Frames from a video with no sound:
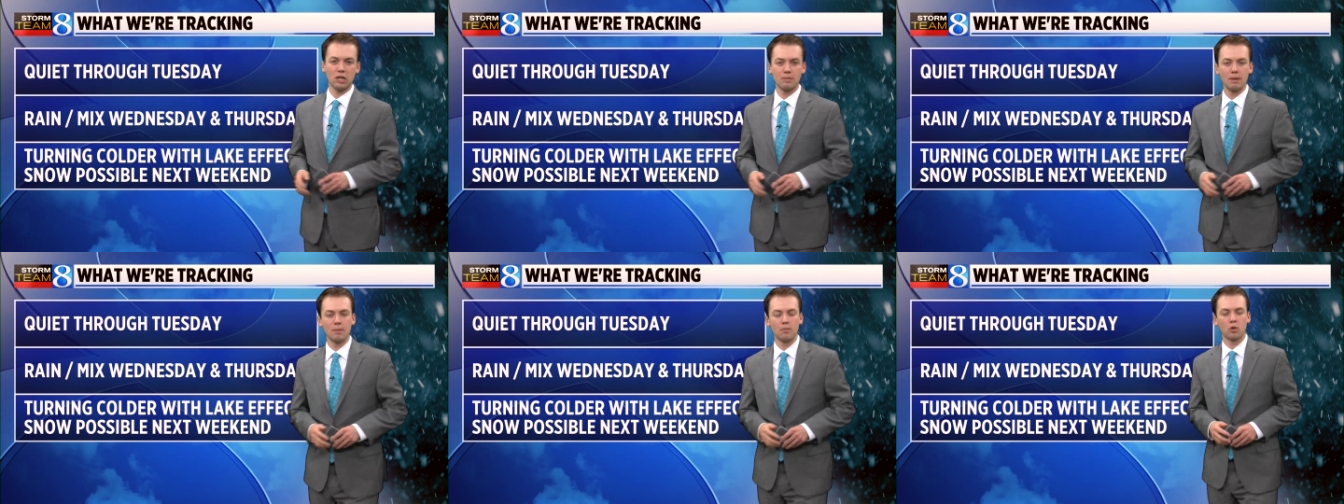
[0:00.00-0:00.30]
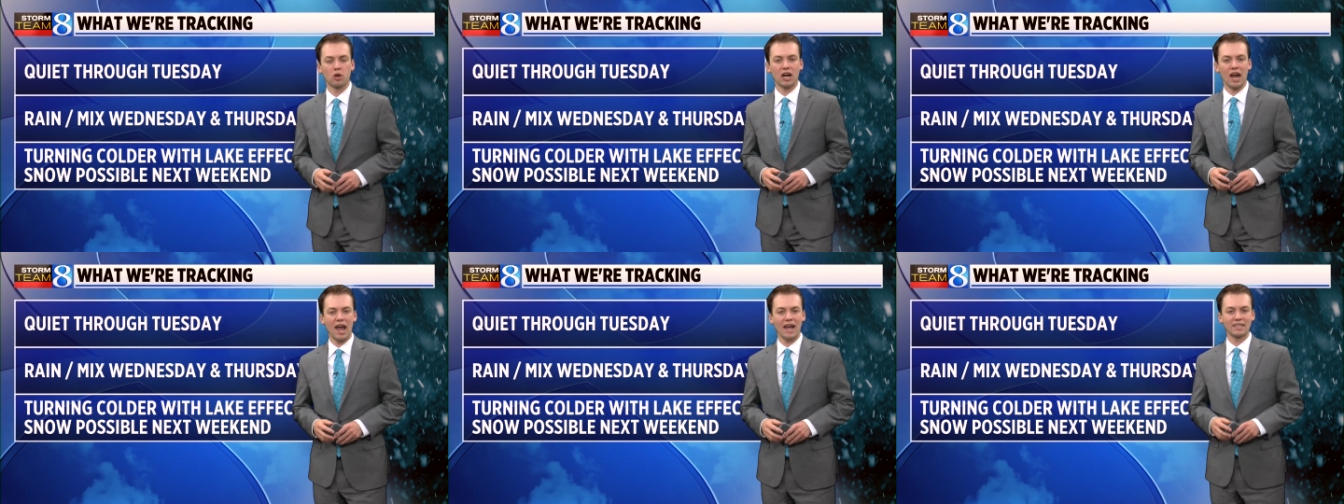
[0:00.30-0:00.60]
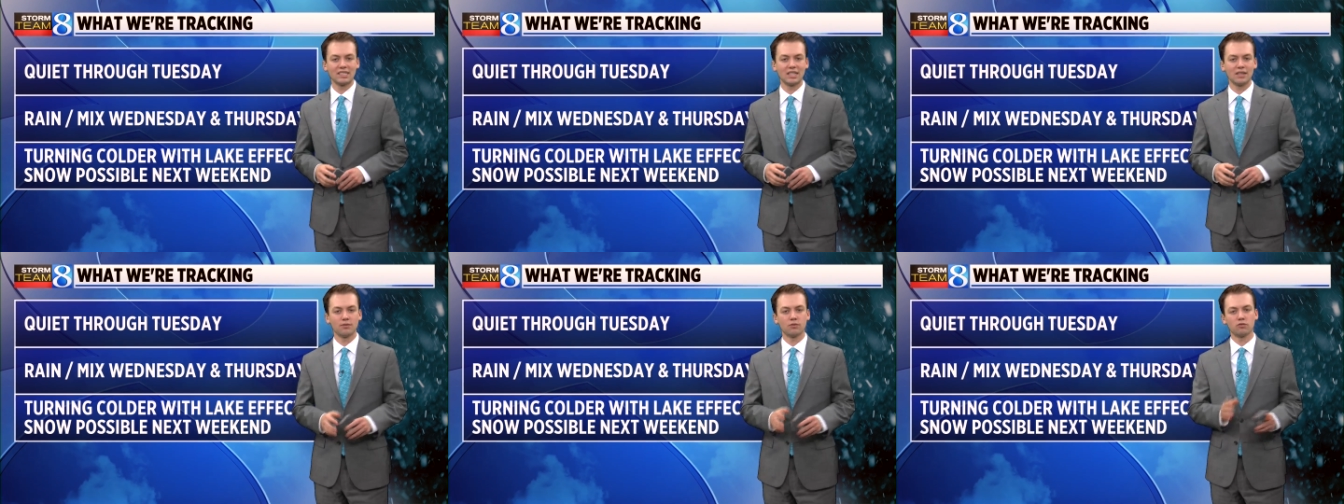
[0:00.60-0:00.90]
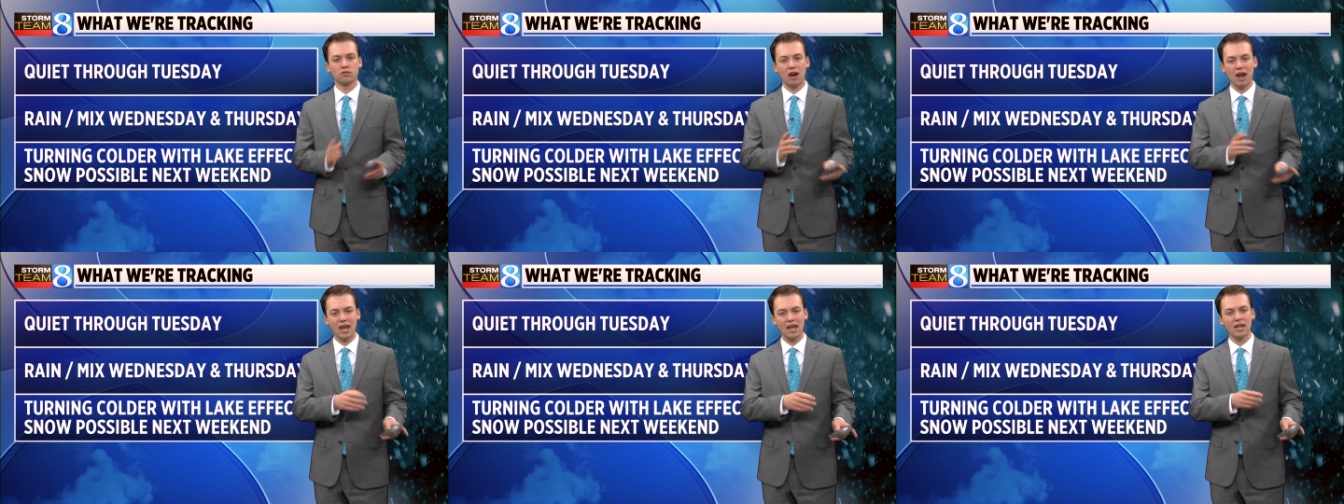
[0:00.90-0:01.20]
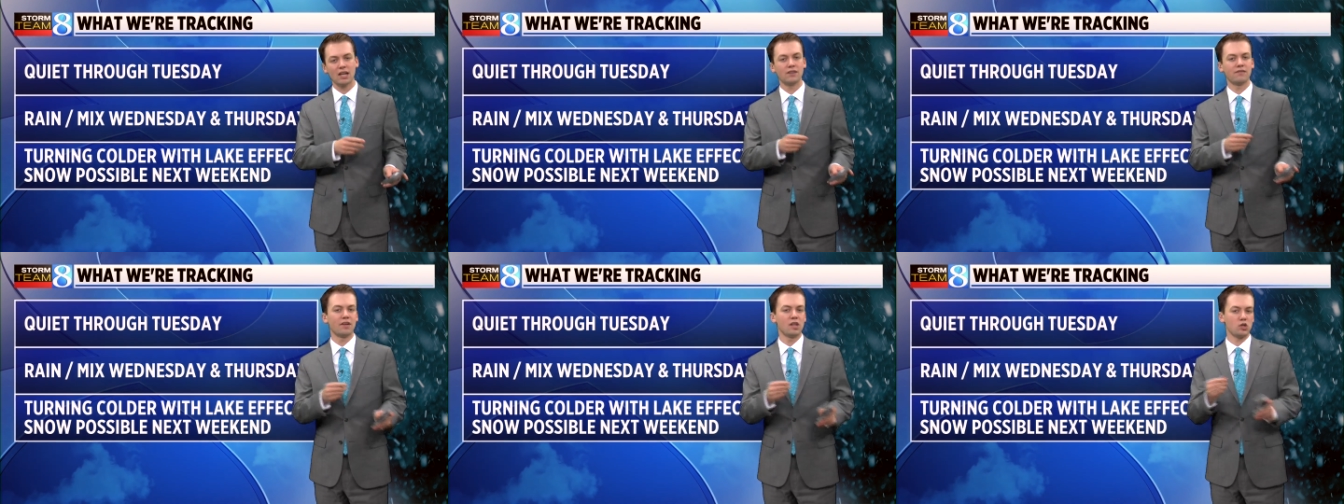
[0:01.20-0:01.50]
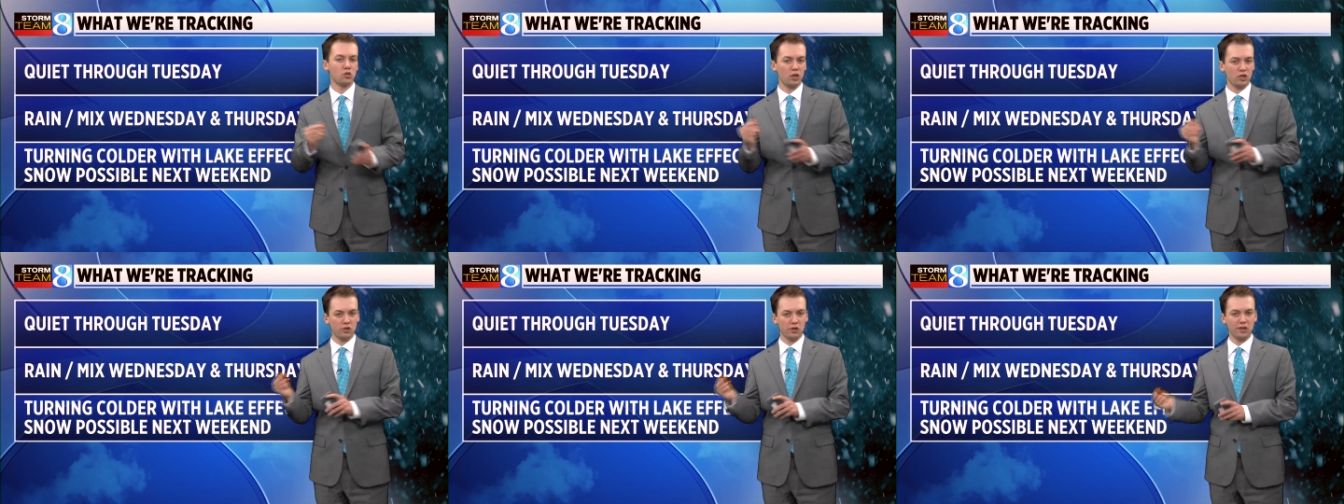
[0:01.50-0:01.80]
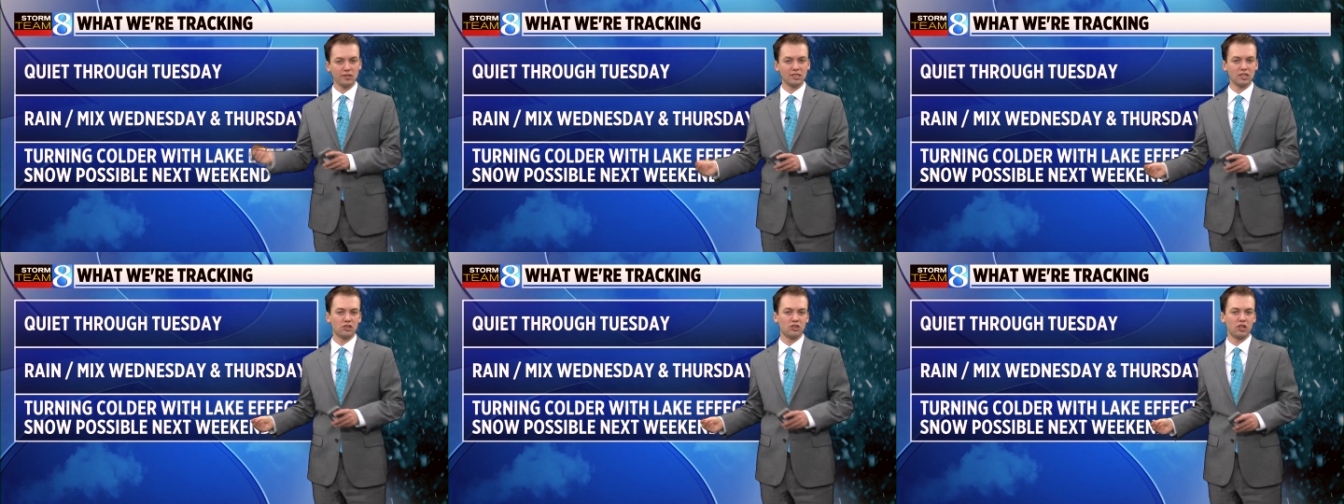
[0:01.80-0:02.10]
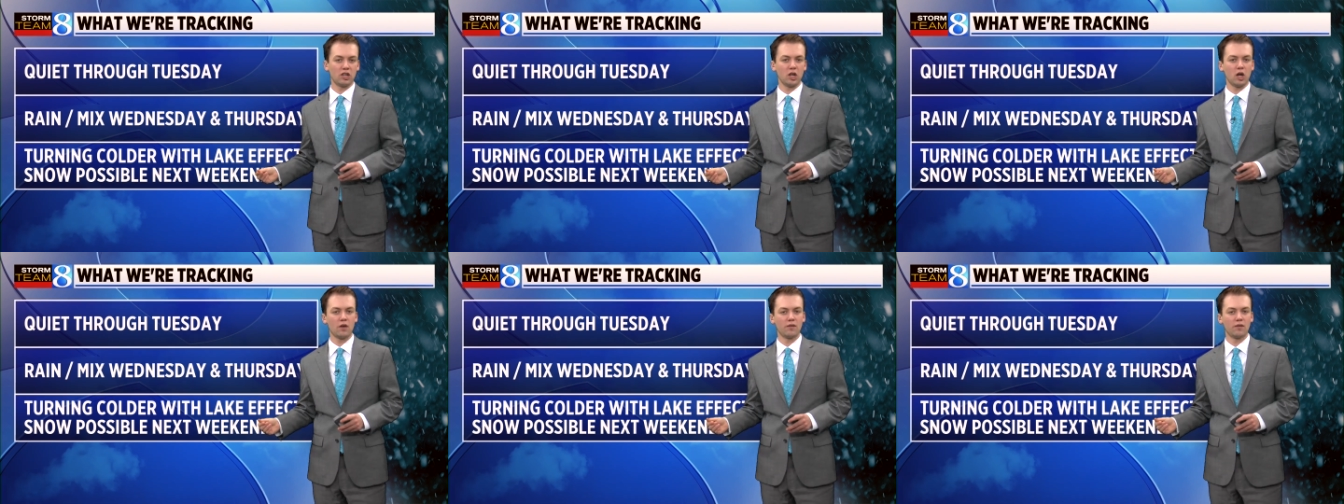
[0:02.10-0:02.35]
a bit more active. Rain eventually transitioning